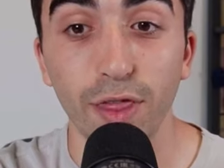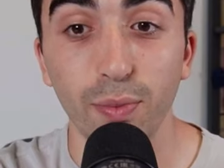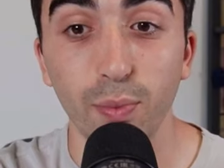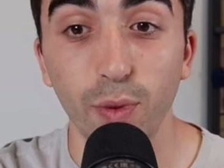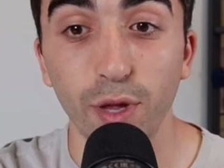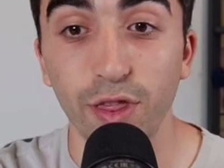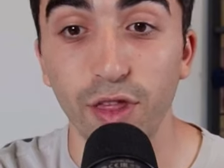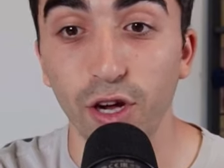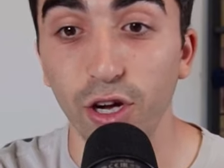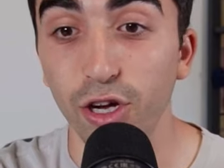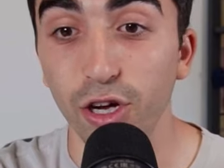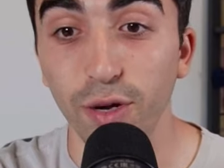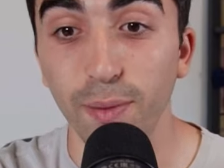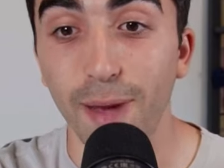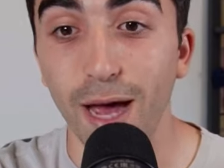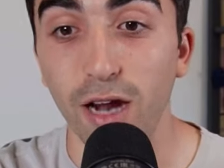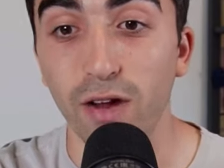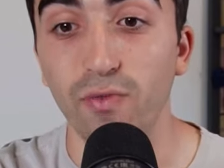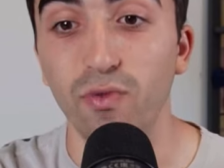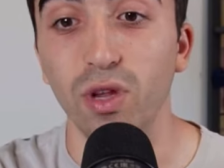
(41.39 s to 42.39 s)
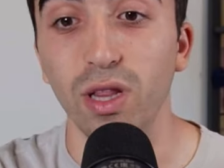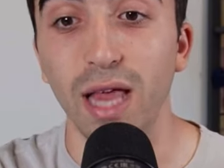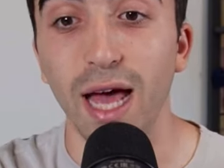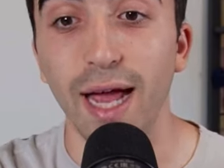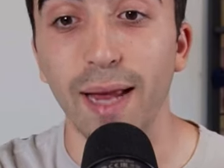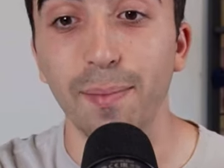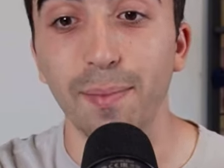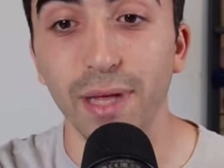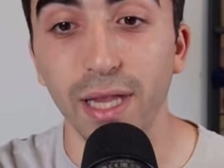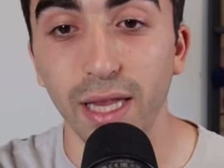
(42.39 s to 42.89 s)
with a good amount of
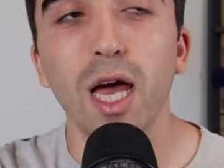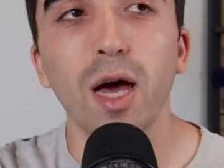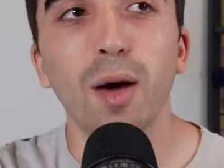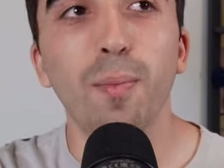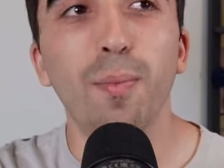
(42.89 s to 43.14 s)
reliability,